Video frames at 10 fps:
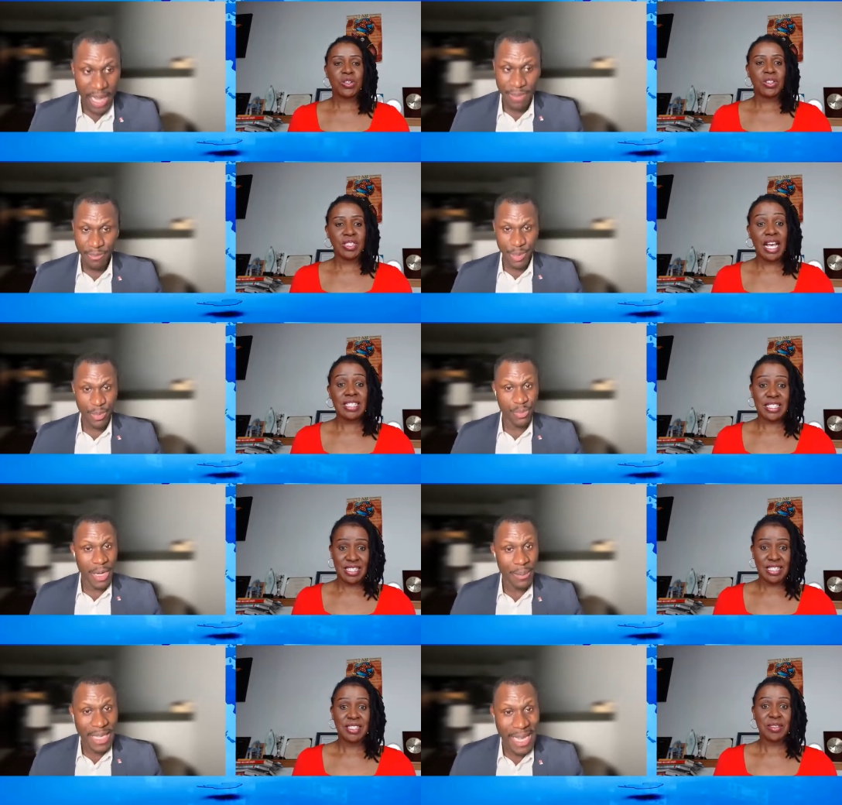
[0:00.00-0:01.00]
Speaker 1: Uh, yes.
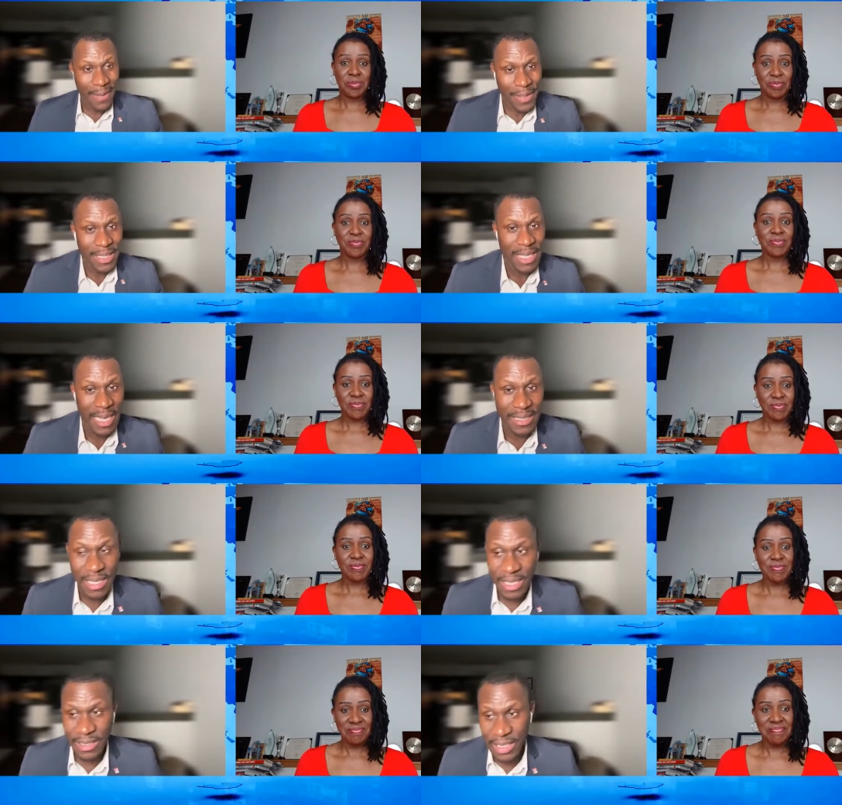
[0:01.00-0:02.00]
People probably haven't
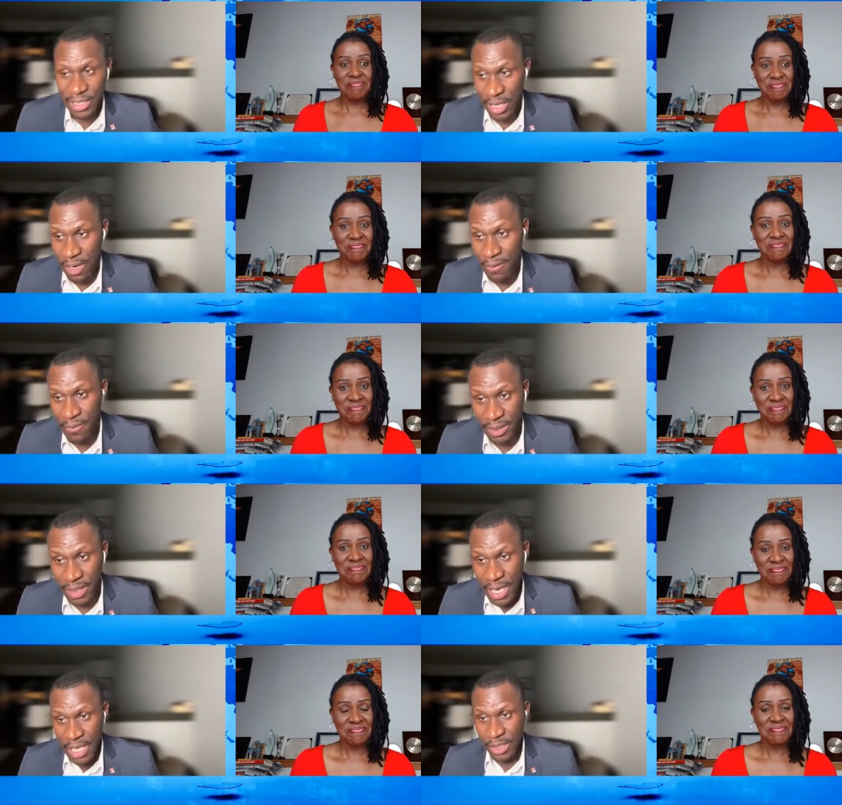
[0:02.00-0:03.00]
attended such a
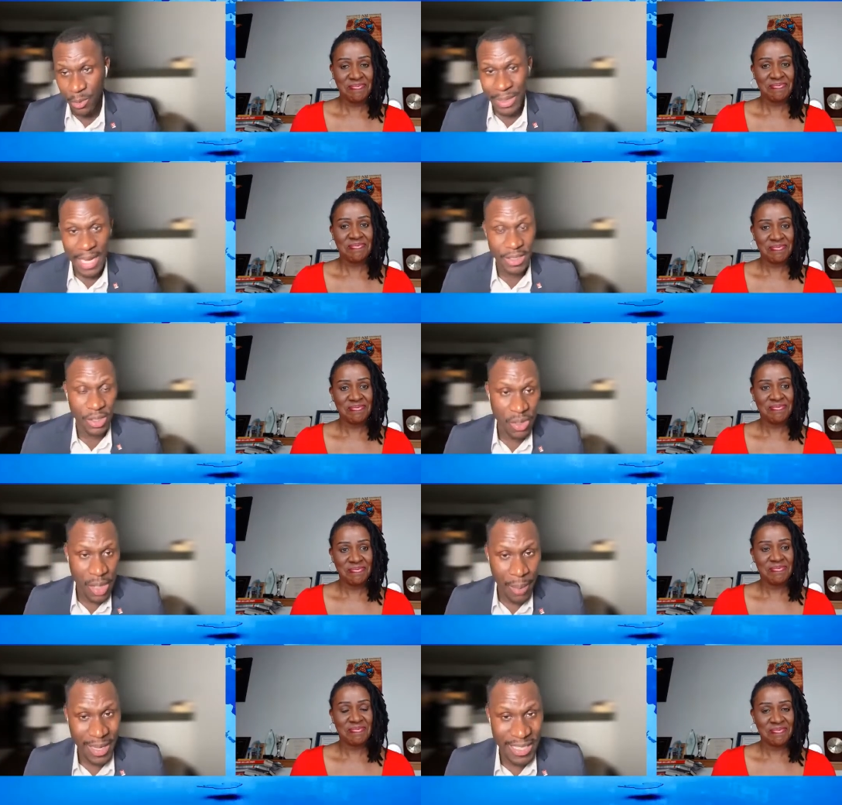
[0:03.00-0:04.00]
conference. So we'd like
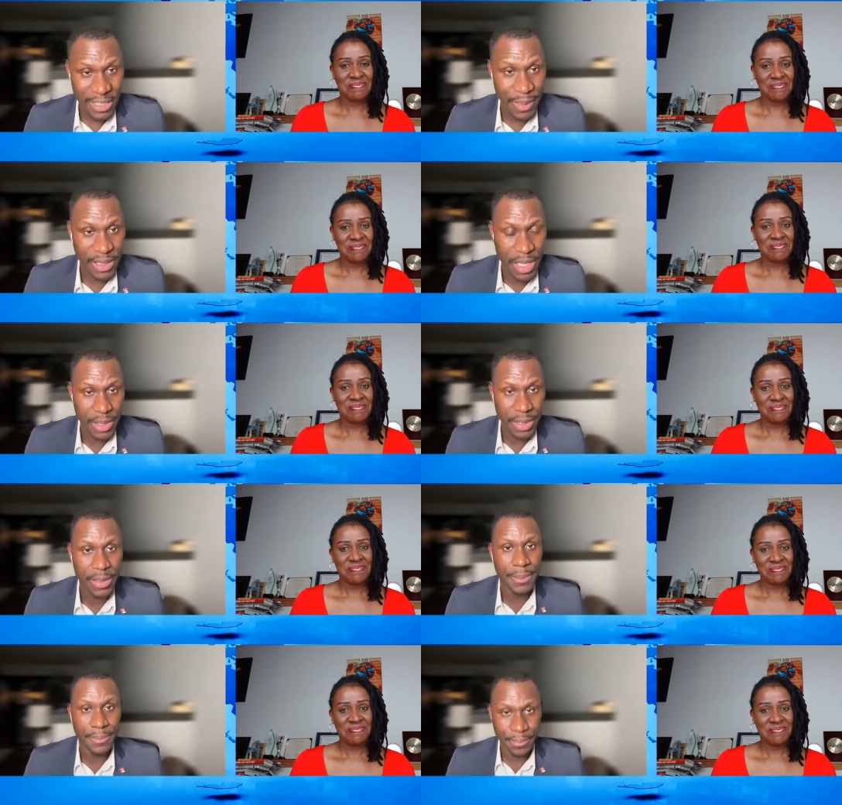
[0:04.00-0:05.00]
to know about
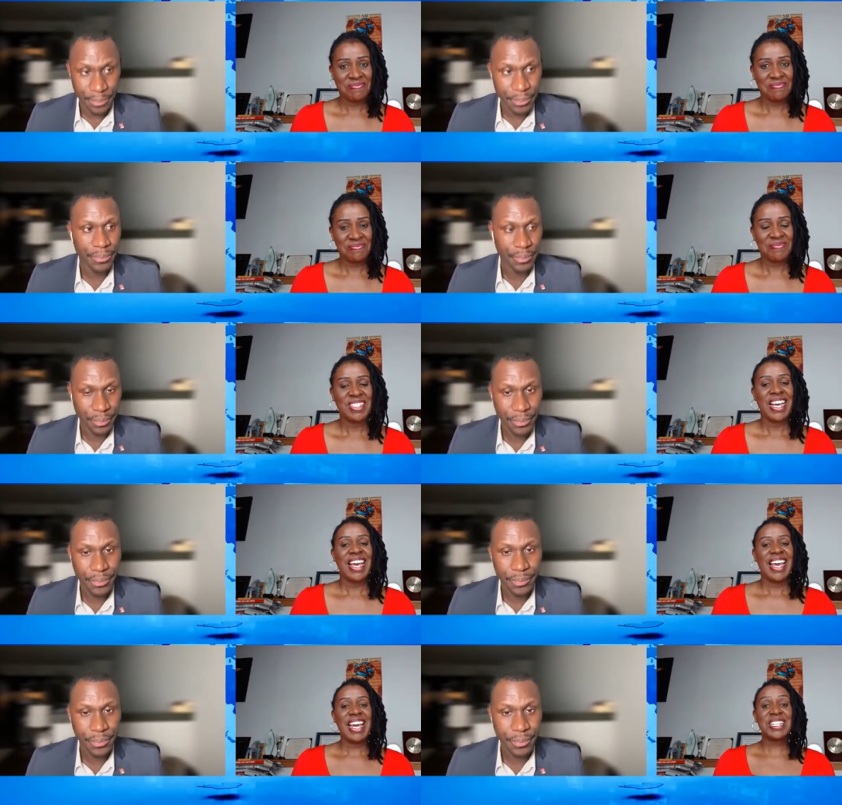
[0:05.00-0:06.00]
expectations.
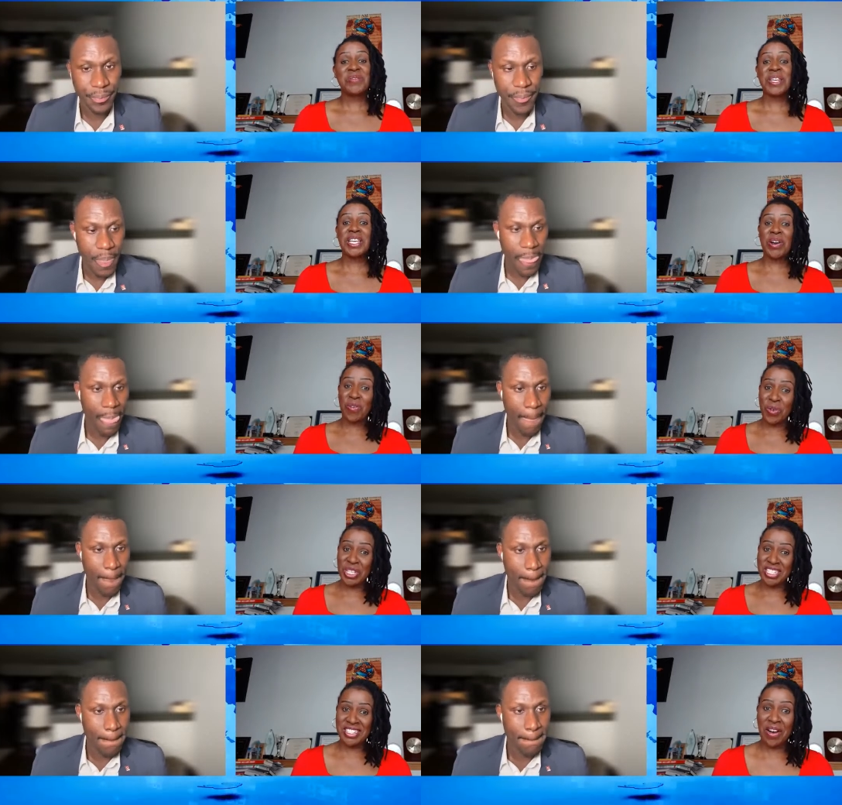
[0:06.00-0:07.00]
Speaker 2: And speaking of
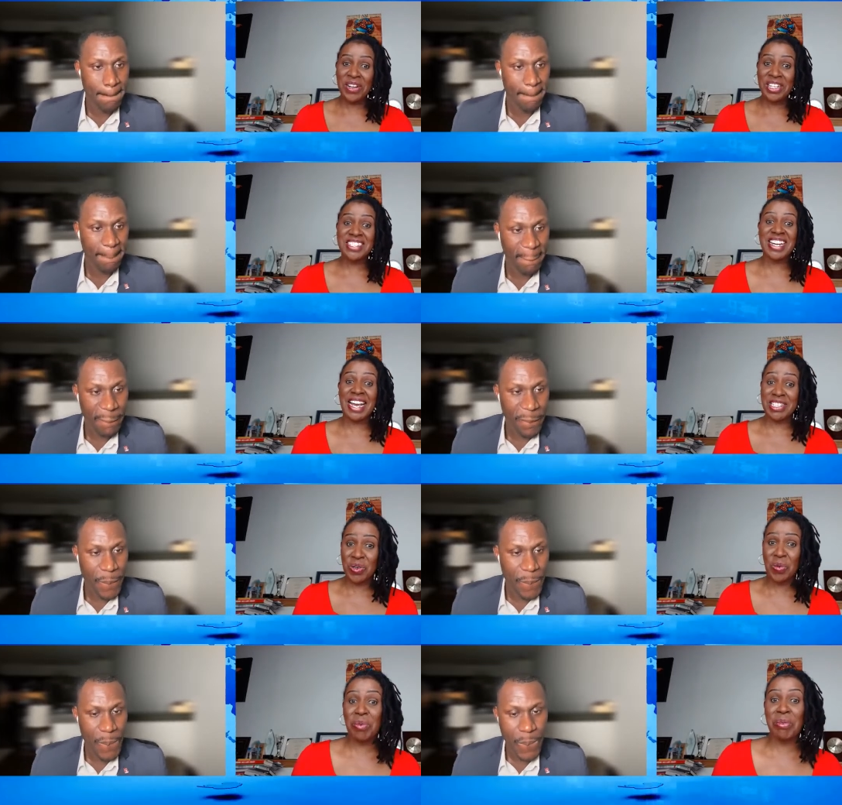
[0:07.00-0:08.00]
which, on
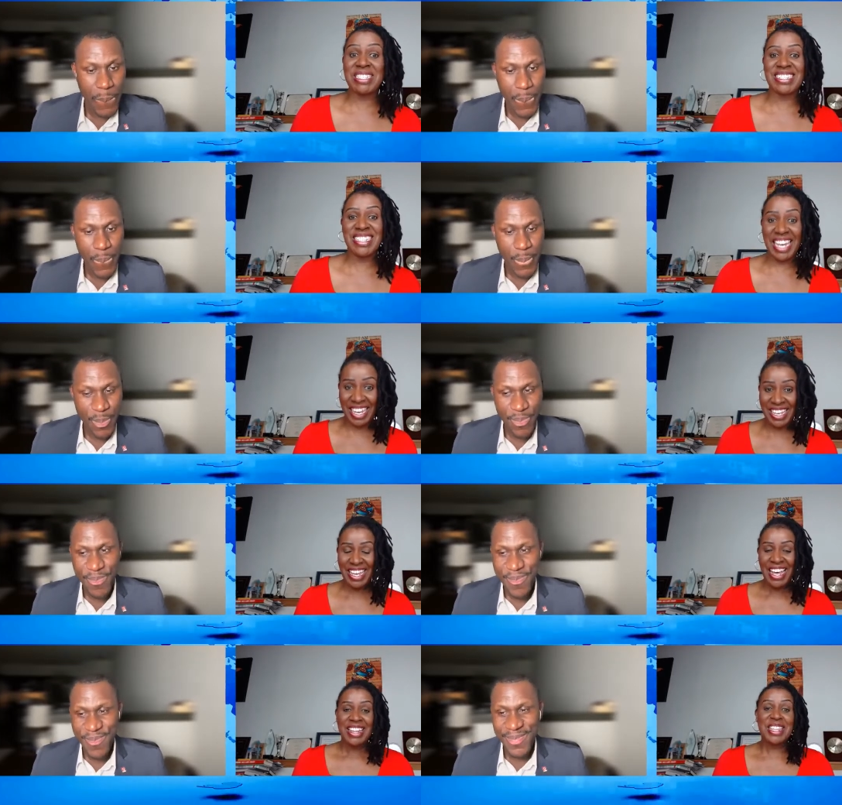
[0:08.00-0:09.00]
International Women's
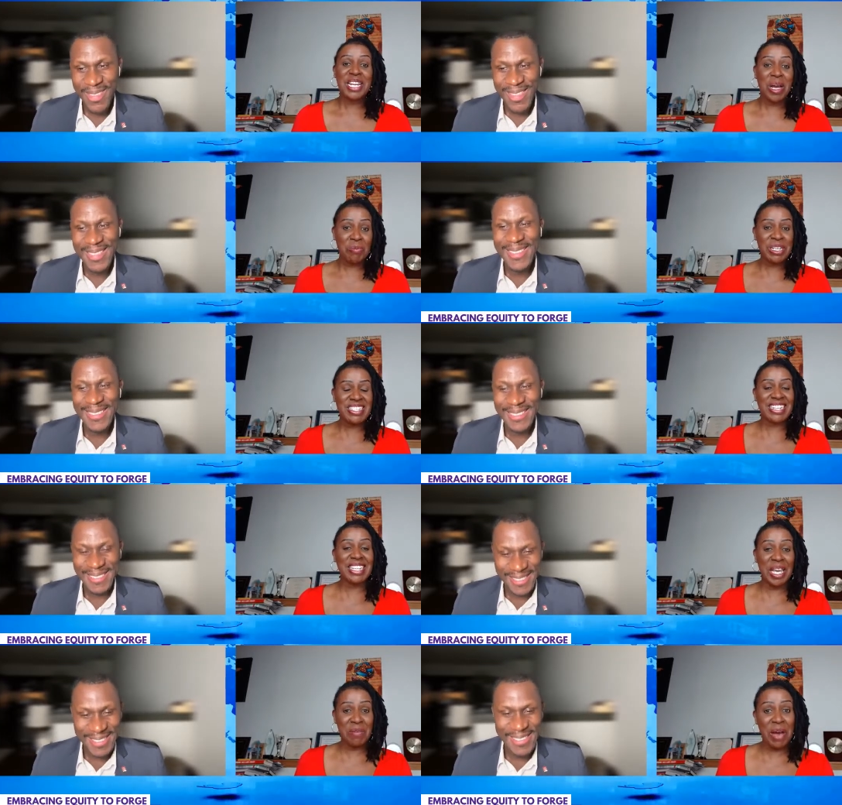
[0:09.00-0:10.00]
Day, the numbers
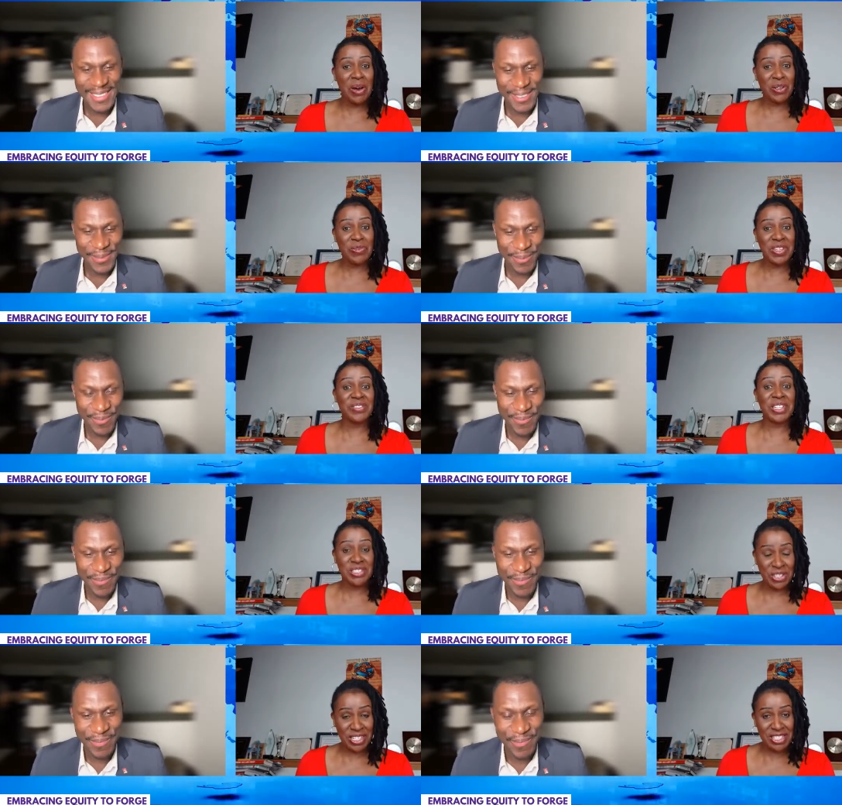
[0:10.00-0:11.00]
that came out of the
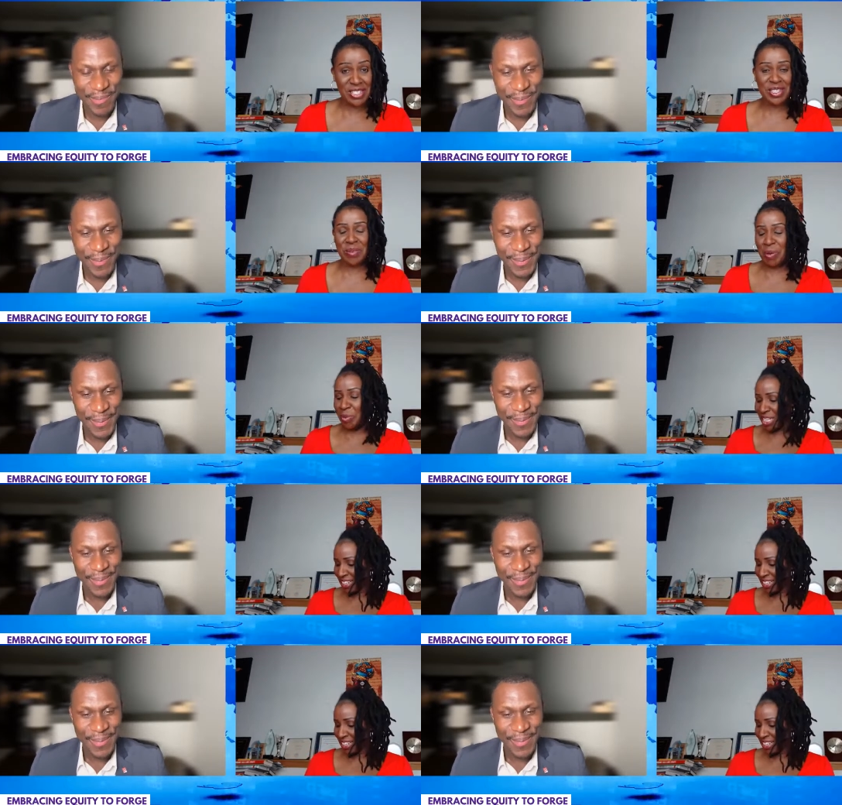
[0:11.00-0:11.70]
research, the public